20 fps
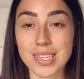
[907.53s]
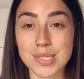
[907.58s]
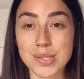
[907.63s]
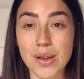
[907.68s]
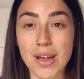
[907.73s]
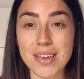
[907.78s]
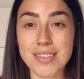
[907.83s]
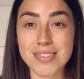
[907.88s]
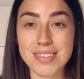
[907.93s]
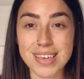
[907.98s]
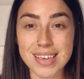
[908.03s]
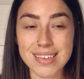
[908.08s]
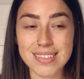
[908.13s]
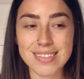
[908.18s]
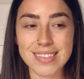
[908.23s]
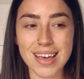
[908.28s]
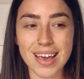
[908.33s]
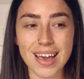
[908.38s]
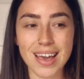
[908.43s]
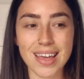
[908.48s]
So I
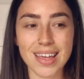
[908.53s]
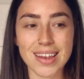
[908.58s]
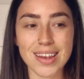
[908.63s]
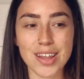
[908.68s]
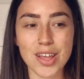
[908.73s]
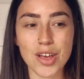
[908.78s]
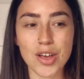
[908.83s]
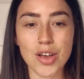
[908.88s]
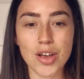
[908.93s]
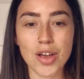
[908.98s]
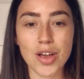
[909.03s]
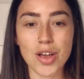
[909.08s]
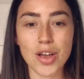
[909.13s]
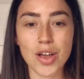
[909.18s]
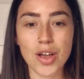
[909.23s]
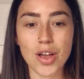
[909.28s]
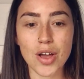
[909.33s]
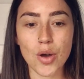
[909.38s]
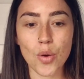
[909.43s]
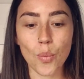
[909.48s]
think that
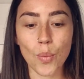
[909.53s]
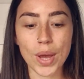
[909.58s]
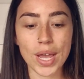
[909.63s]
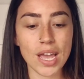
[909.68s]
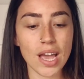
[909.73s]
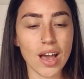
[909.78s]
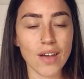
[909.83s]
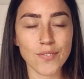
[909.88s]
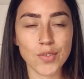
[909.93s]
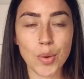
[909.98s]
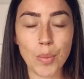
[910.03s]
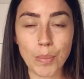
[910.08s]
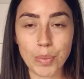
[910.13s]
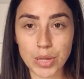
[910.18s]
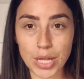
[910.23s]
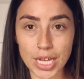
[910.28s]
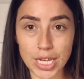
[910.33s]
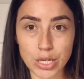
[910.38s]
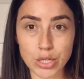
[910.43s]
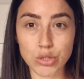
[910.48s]
we have
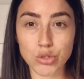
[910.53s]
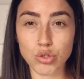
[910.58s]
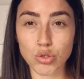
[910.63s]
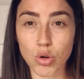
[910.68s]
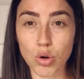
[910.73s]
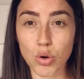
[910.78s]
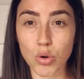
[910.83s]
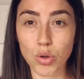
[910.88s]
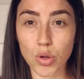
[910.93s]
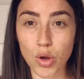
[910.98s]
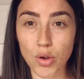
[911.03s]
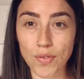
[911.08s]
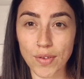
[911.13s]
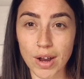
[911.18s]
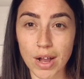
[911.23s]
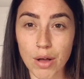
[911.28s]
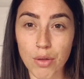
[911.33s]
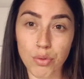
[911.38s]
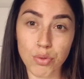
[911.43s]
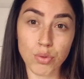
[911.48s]
complete control over
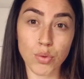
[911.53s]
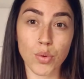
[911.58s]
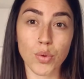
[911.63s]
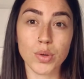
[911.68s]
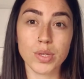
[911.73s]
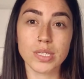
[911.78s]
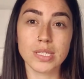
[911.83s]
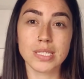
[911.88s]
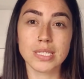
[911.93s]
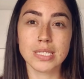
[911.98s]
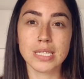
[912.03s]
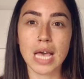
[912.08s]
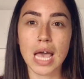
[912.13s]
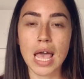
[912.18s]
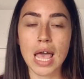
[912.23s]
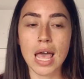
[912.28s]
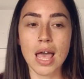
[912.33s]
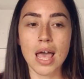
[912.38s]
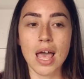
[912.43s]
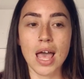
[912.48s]
our thoughts
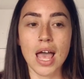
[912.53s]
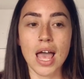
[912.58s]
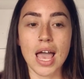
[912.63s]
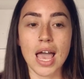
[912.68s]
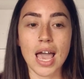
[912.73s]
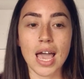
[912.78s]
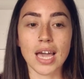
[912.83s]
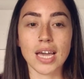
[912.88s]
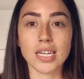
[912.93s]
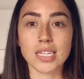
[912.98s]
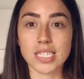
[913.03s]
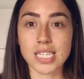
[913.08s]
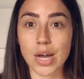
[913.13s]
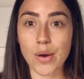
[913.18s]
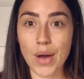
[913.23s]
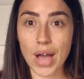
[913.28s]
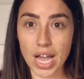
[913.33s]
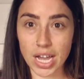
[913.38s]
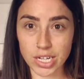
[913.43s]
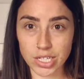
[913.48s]
and
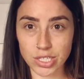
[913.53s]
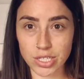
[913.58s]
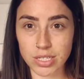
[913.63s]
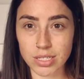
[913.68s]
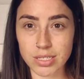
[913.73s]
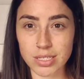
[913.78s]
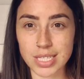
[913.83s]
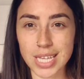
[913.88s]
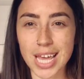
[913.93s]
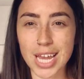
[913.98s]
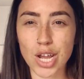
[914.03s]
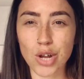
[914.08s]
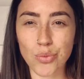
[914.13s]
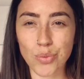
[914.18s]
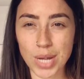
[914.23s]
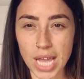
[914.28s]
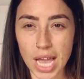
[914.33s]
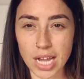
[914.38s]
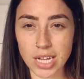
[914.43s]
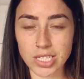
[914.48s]
our actions and our
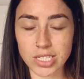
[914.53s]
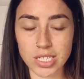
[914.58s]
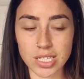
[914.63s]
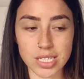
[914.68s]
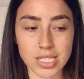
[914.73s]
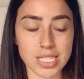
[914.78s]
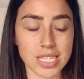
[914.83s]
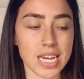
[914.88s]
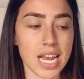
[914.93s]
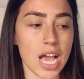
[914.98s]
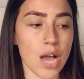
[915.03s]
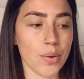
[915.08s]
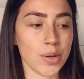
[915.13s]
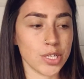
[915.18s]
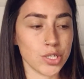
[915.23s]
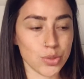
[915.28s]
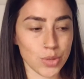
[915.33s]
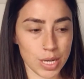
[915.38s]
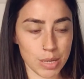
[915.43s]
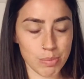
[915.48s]
reactions and how
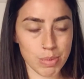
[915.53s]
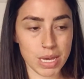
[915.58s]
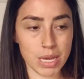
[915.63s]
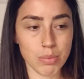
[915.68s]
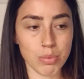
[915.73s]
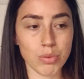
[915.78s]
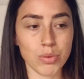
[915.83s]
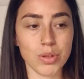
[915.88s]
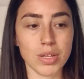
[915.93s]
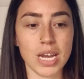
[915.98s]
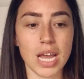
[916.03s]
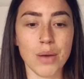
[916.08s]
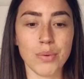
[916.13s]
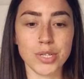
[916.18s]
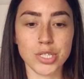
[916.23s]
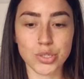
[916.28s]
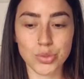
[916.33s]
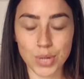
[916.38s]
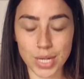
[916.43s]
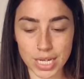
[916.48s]
we treat people and how
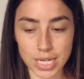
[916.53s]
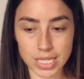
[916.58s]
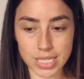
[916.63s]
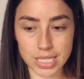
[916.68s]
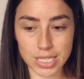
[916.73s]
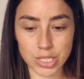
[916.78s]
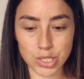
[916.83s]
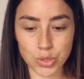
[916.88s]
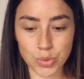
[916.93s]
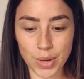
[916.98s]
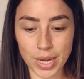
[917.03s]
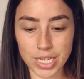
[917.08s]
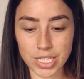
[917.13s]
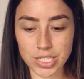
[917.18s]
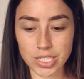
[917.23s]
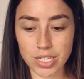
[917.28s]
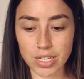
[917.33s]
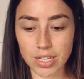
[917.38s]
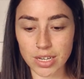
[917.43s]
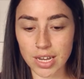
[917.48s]
we treat a
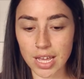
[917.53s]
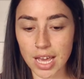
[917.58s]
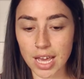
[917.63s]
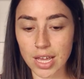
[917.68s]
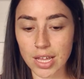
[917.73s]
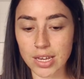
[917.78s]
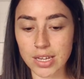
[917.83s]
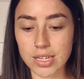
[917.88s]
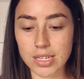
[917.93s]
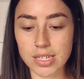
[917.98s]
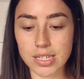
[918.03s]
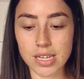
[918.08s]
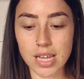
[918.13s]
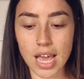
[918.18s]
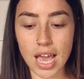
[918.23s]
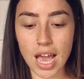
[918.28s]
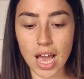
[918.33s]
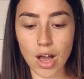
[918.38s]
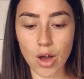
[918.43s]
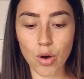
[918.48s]
situation and
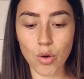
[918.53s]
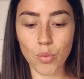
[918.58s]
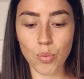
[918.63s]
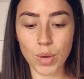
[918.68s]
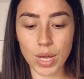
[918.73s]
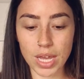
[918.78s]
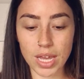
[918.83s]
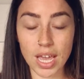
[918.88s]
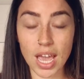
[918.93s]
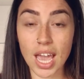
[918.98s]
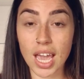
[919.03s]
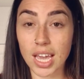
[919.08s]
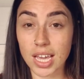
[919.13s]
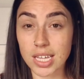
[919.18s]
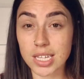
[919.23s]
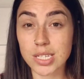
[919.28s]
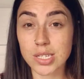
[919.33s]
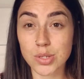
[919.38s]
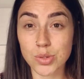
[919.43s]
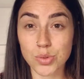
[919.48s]
how we
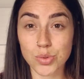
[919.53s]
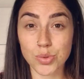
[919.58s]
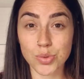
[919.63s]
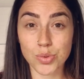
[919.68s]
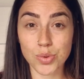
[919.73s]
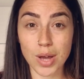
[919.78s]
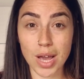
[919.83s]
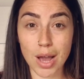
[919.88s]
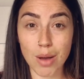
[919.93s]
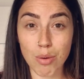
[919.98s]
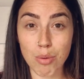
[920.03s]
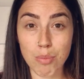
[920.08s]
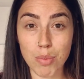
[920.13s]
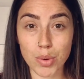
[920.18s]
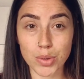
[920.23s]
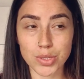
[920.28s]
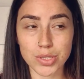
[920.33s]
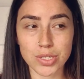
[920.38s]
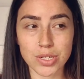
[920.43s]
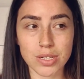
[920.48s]
handle our
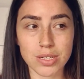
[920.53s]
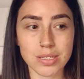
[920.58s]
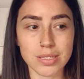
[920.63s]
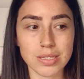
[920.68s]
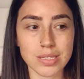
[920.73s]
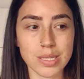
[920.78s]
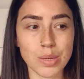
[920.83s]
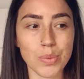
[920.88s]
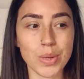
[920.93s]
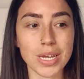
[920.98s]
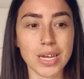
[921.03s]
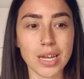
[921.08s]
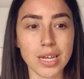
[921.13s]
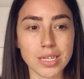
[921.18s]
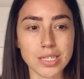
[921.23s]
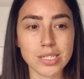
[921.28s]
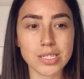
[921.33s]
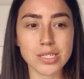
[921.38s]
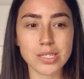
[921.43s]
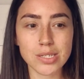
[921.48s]
emotions. And we
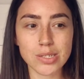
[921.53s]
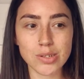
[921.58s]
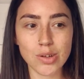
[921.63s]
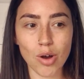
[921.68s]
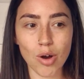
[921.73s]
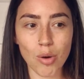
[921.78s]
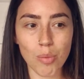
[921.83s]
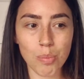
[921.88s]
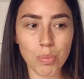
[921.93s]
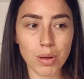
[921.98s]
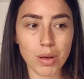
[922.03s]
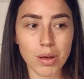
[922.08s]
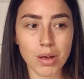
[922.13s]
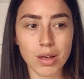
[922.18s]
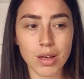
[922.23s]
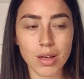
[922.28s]
need to stop